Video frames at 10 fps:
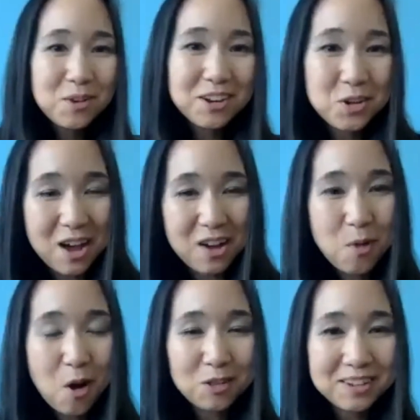You have
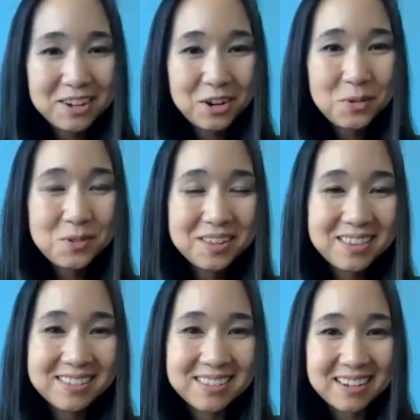Pauline here with
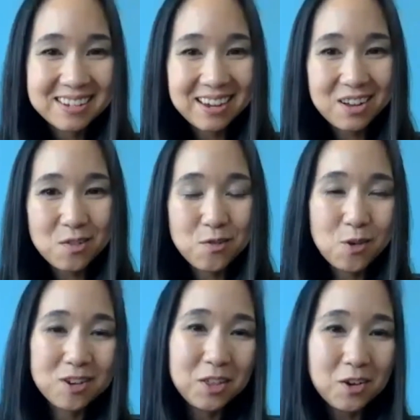Zentail
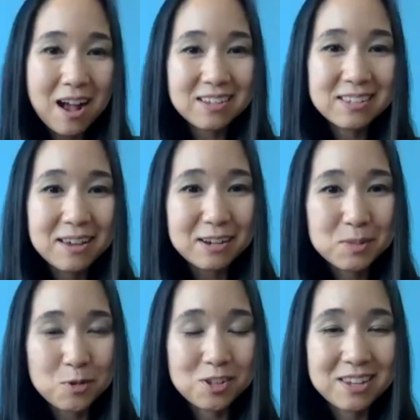for another Ask the
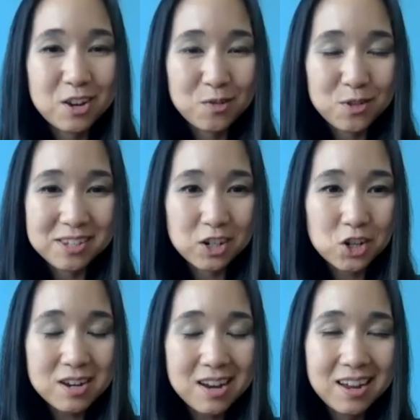Experts interview
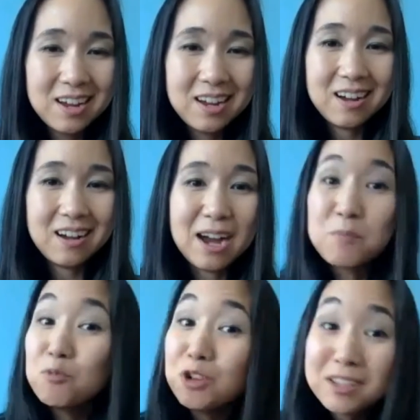session.
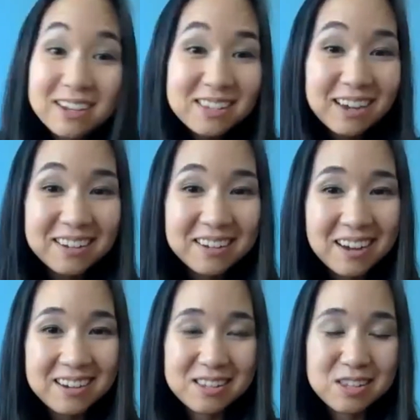I'm really excited,
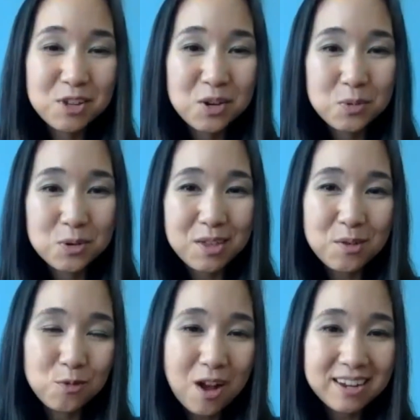guys, to speak with
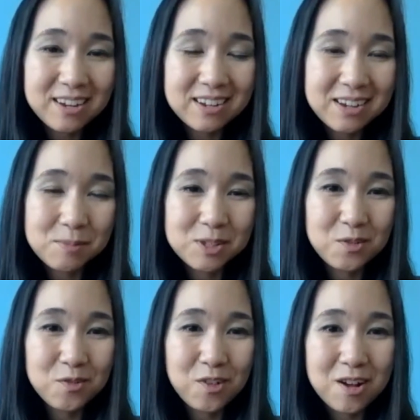Ryan
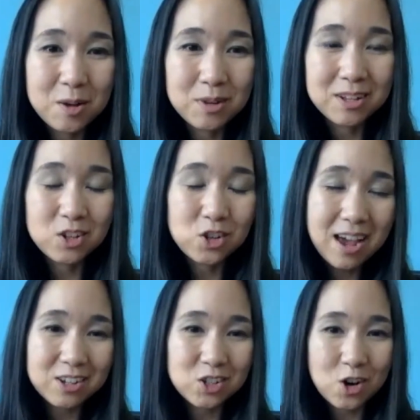Thompson from
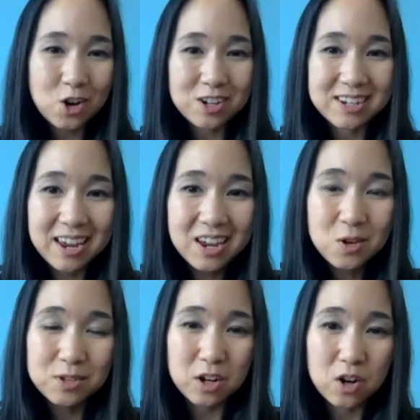TaxJar today,
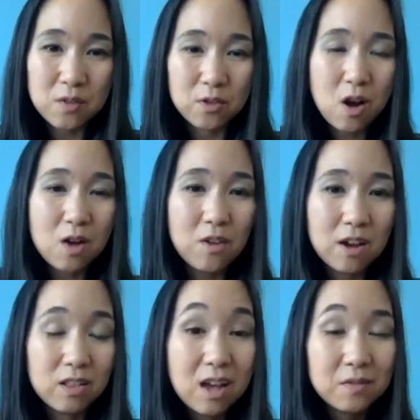who's going to cover off on
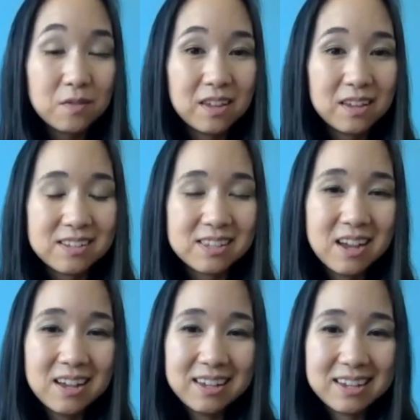a lot of things
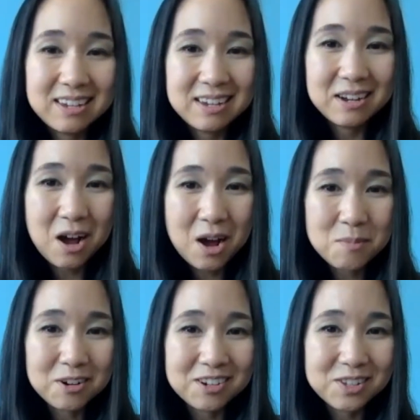
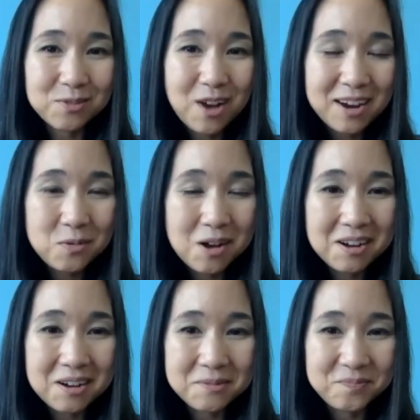e-commerce. Ryan,
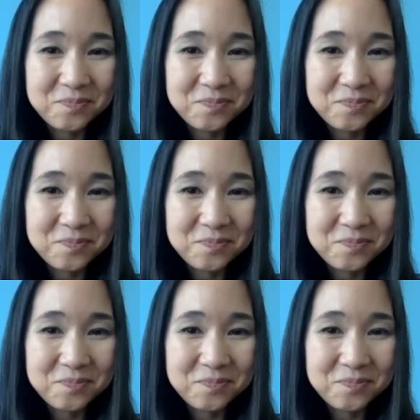welcome.